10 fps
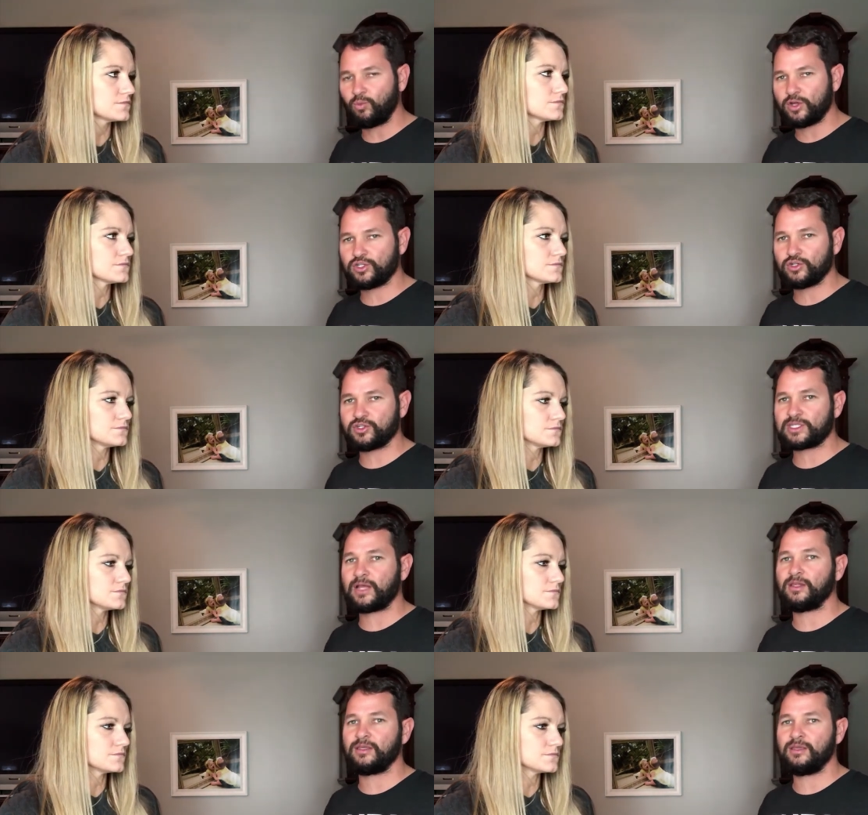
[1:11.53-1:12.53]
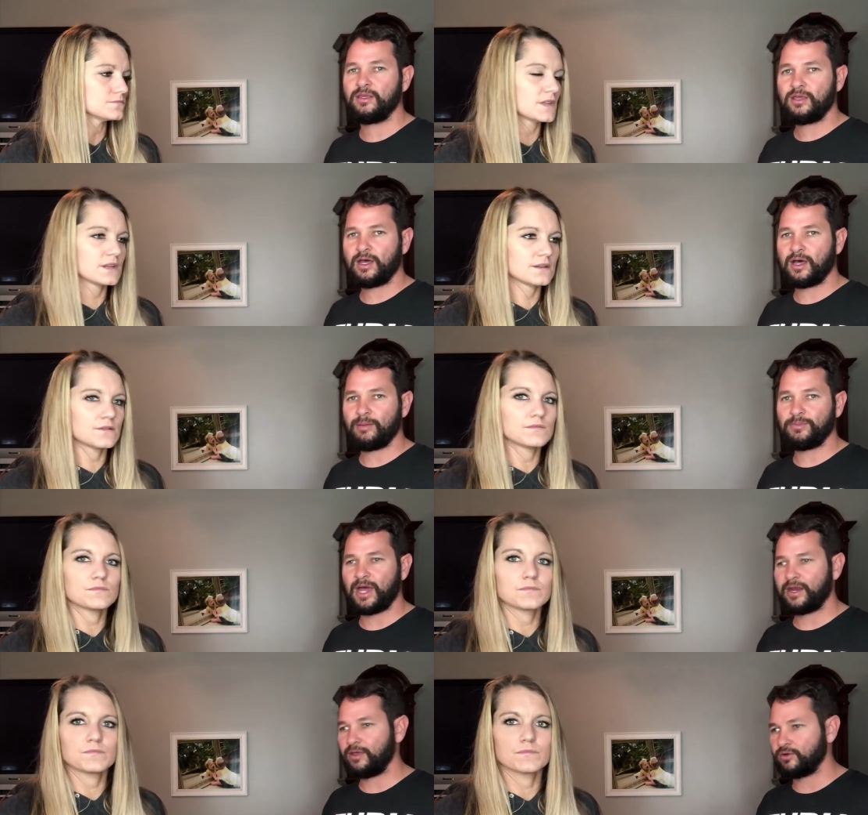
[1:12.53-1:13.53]
Speaker 1: what you're selling, um,
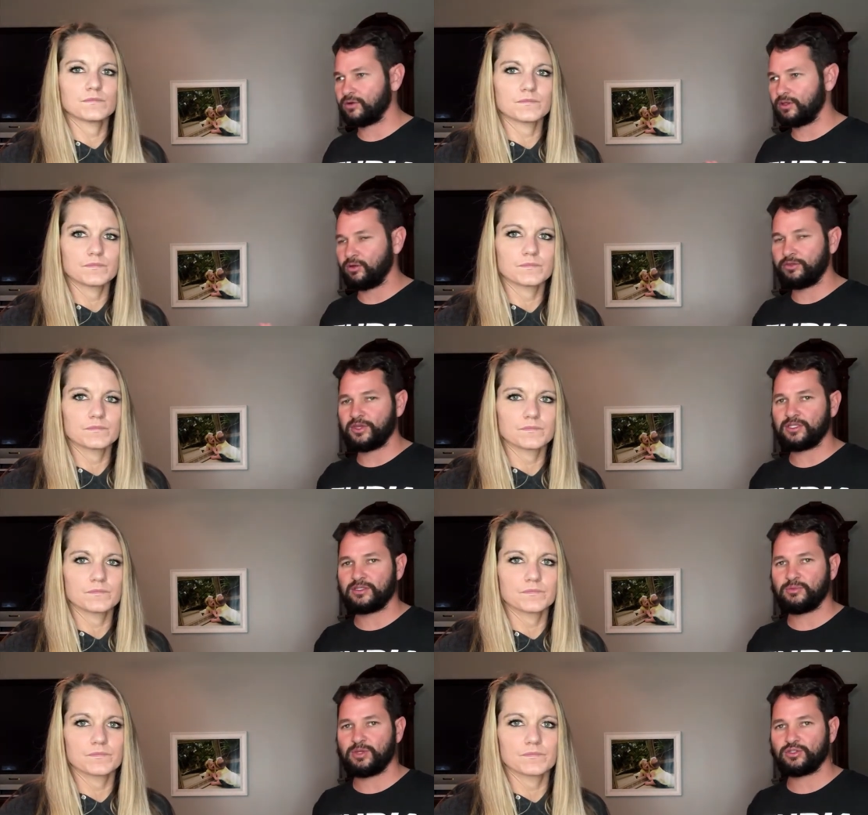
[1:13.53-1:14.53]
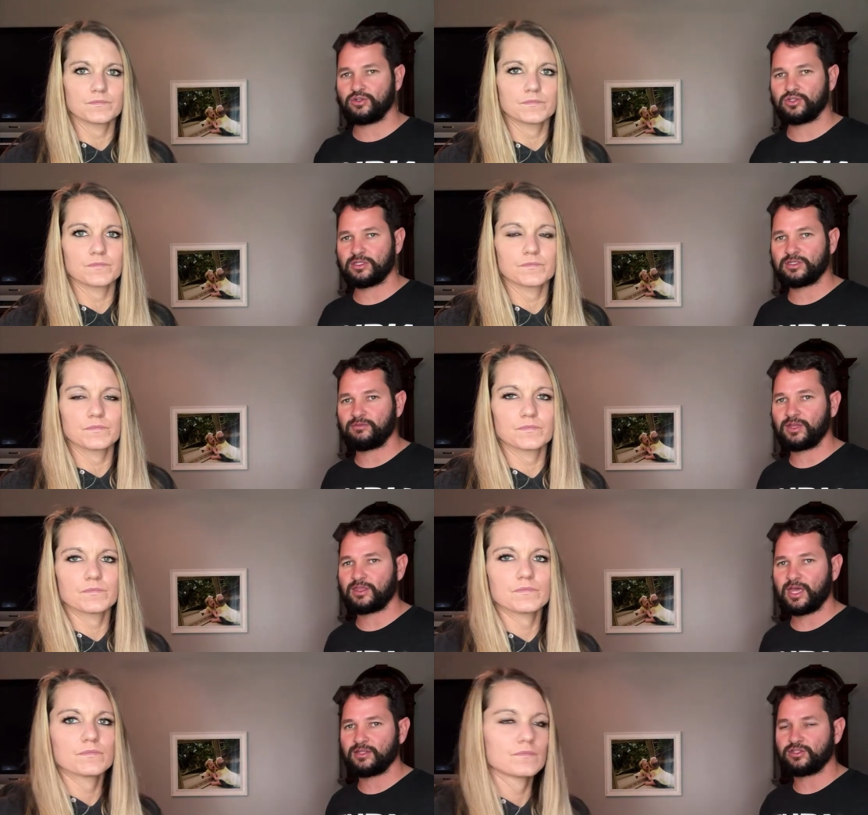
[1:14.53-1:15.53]
not other little things in the pictures and stuff like
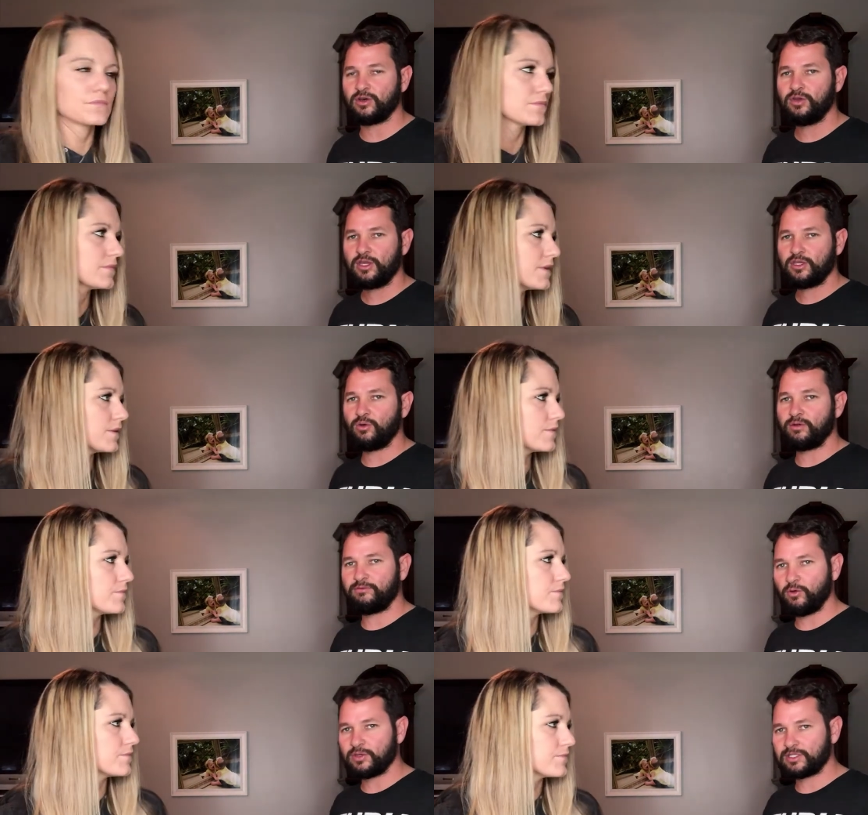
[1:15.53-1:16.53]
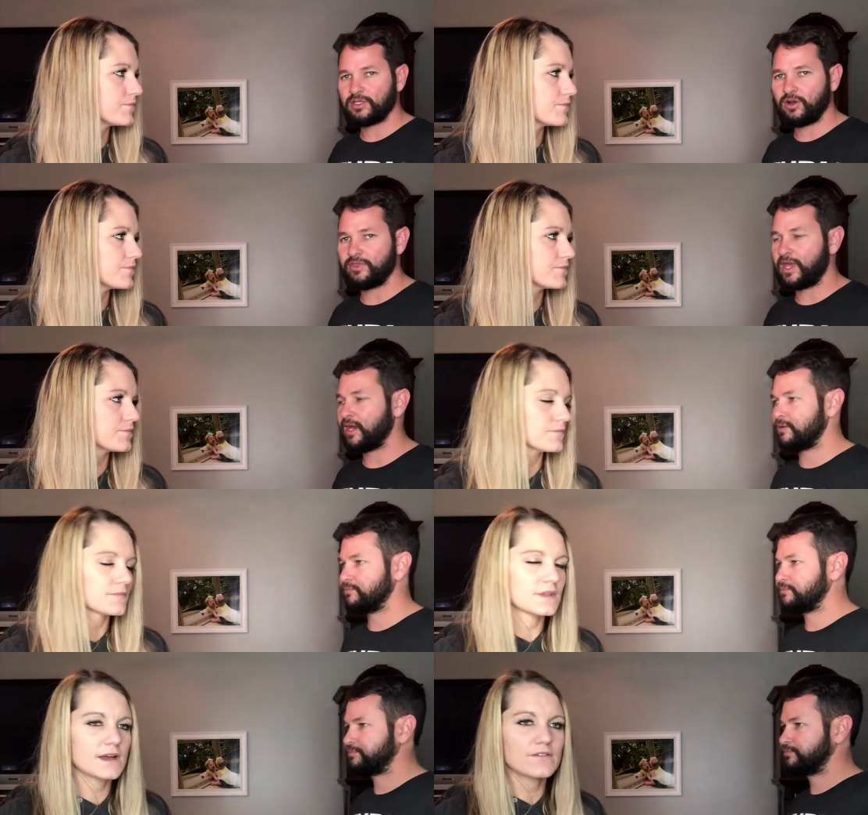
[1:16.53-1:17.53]
that. So you want to focus in on that.
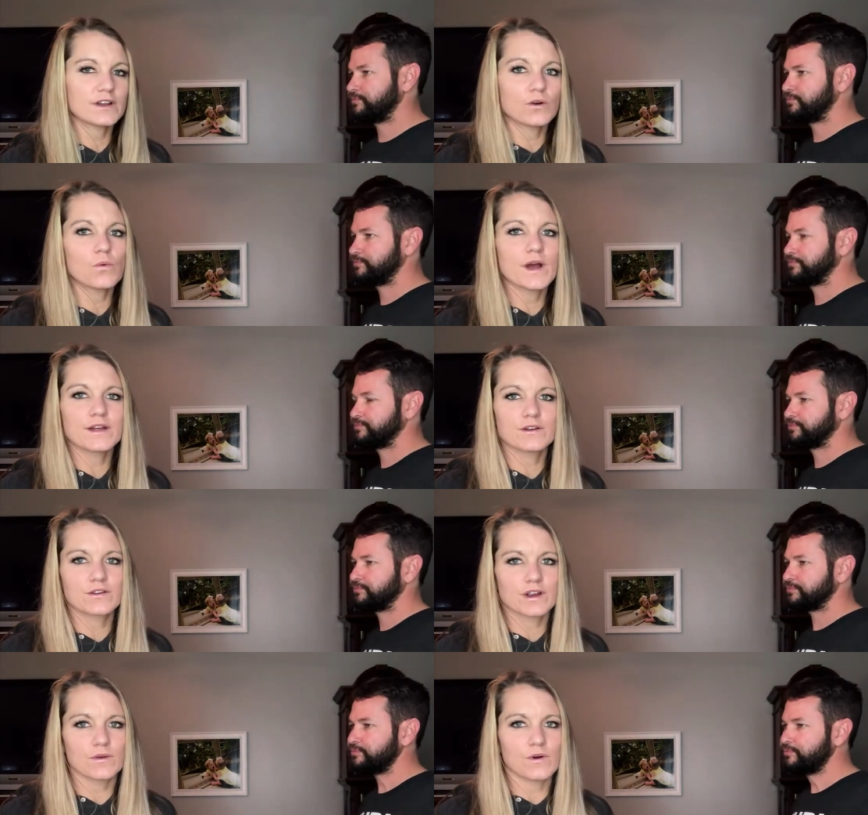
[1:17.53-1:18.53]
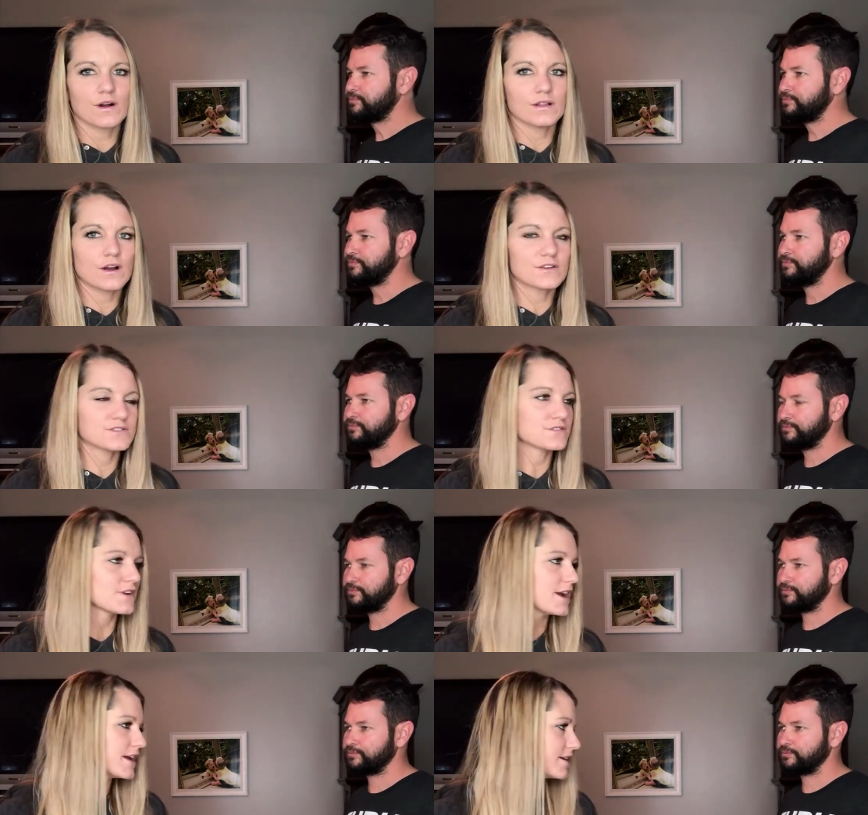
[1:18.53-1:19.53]
Speaker 2: Have like a white or gray wall. Ours are
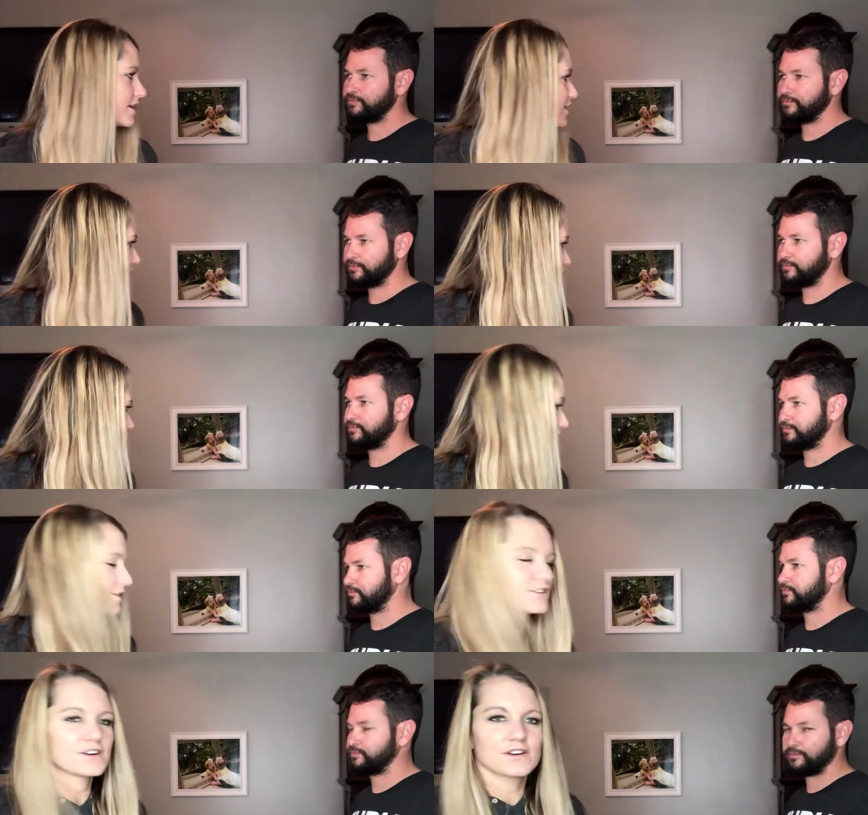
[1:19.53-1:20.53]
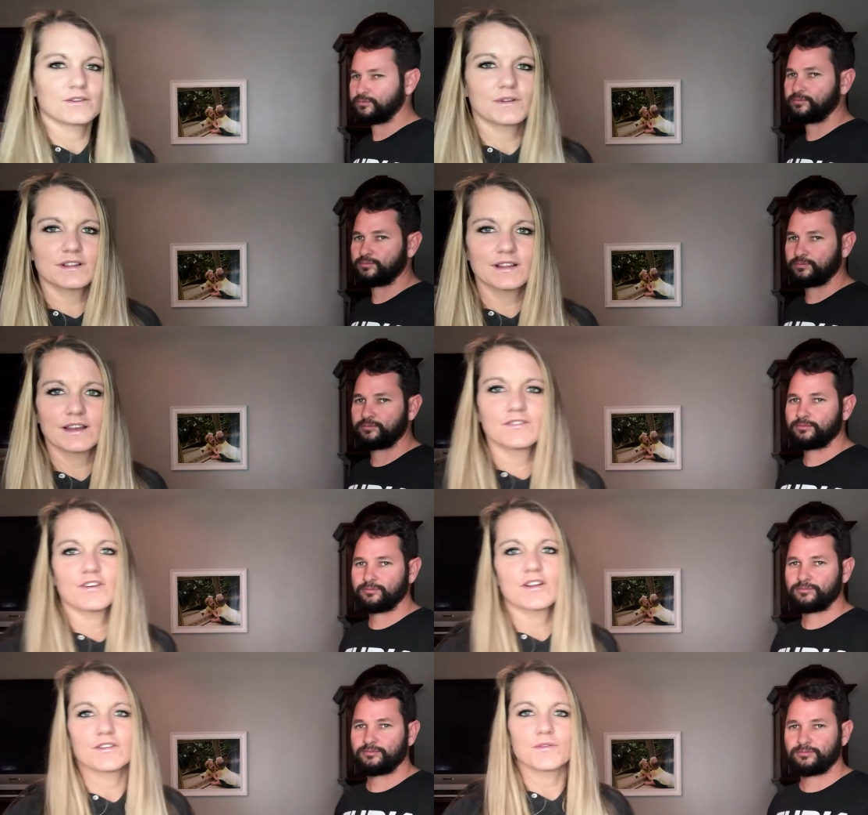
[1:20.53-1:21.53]
gray they look a little darker with the light
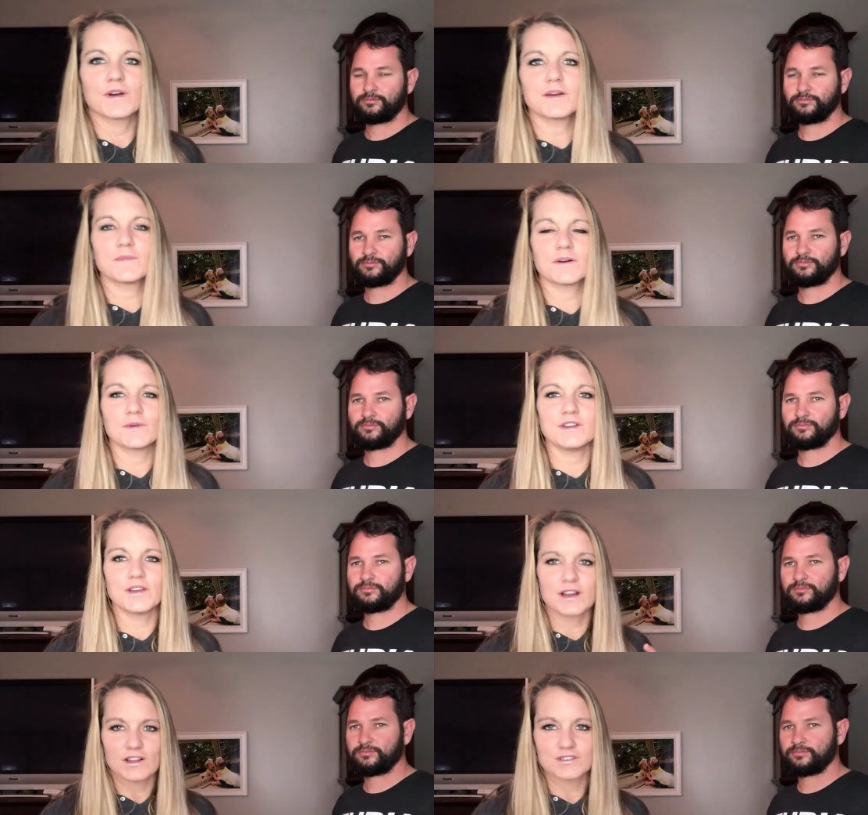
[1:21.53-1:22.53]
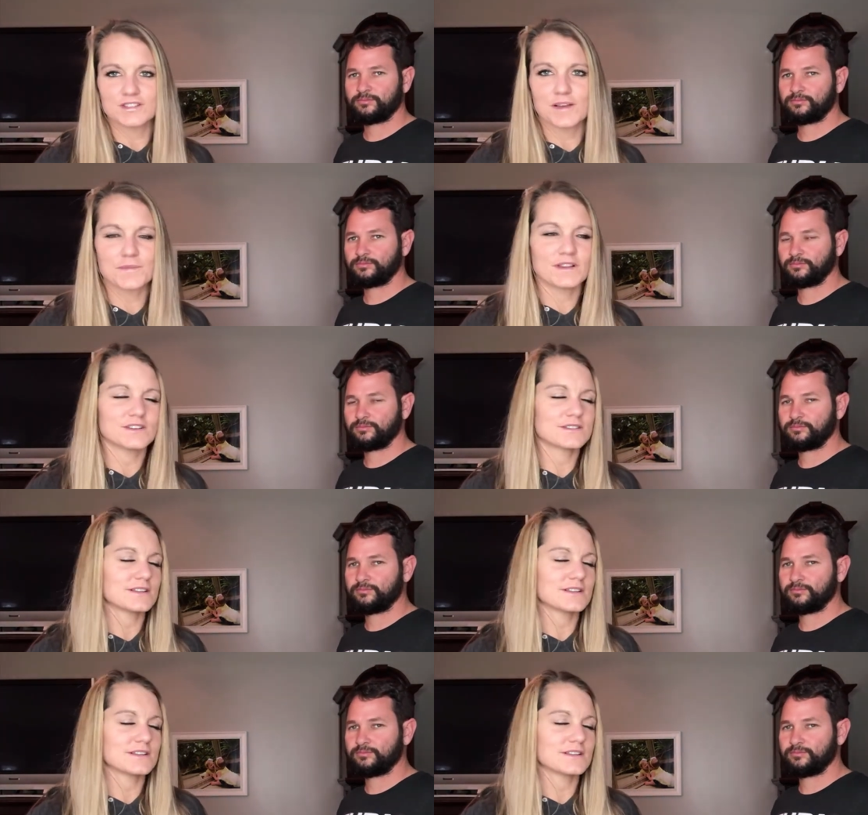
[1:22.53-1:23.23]
farther away, but when you get close up, it looks